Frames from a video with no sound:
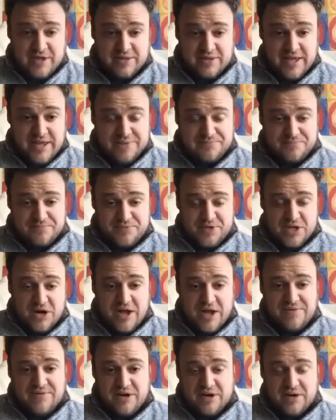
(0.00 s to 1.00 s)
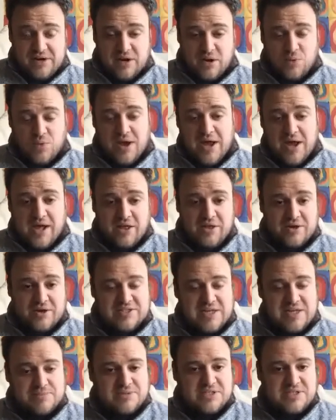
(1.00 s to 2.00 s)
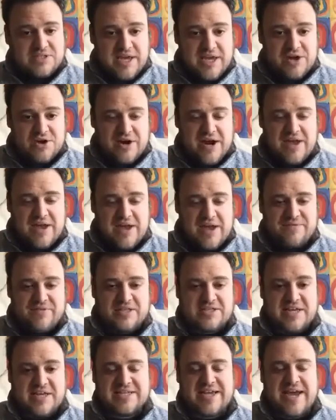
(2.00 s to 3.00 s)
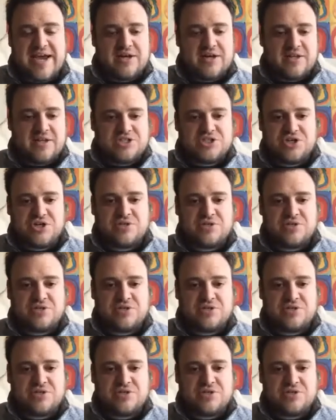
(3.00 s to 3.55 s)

like, you know, having a well or septic tank or having these like title issues.